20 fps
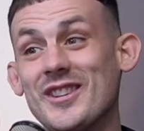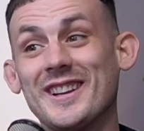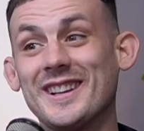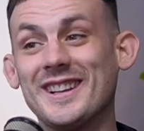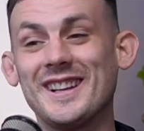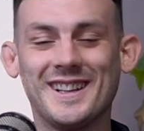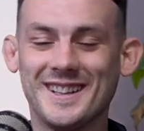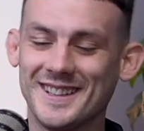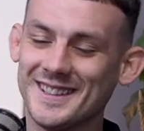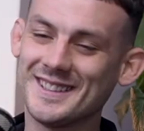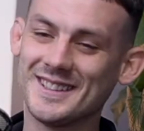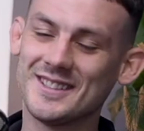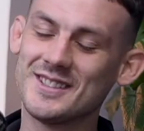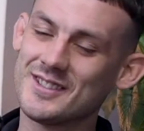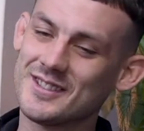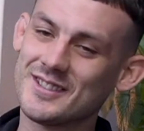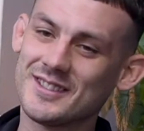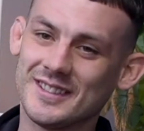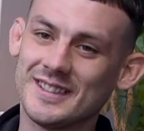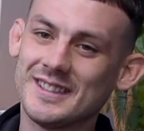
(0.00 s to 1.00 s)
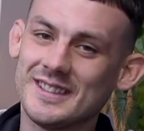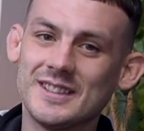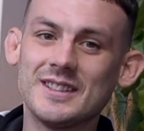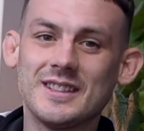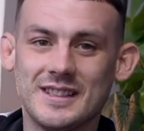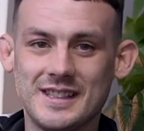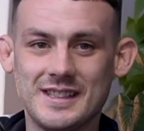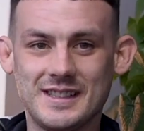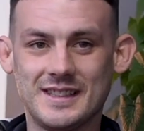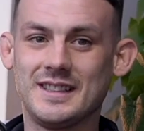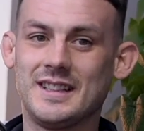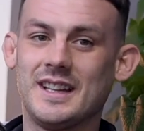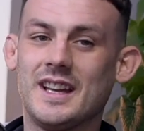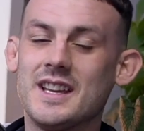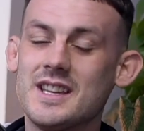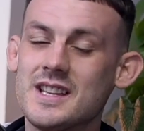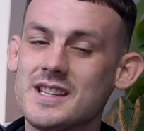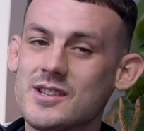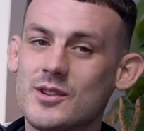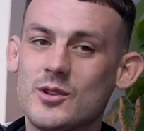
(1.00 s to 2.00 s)
it.
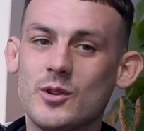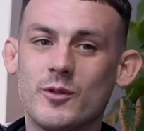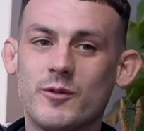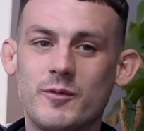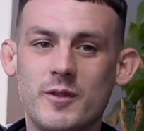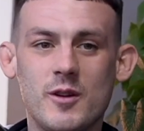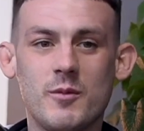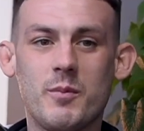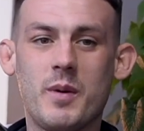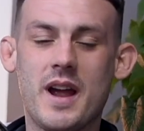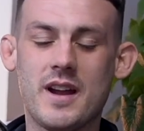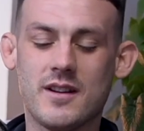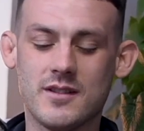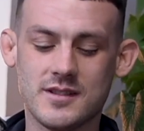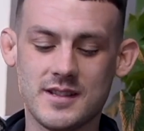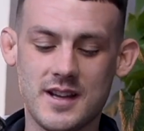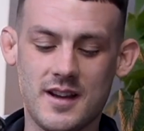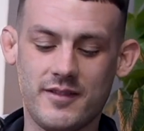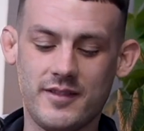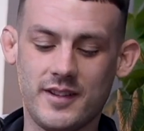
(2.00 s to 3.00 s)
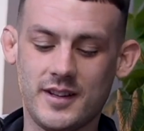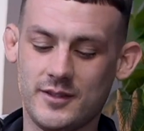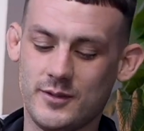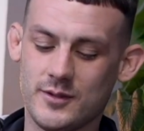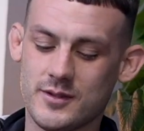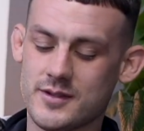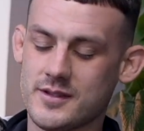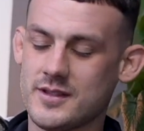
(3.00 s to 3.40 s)
He's good for your banger stuff that it does.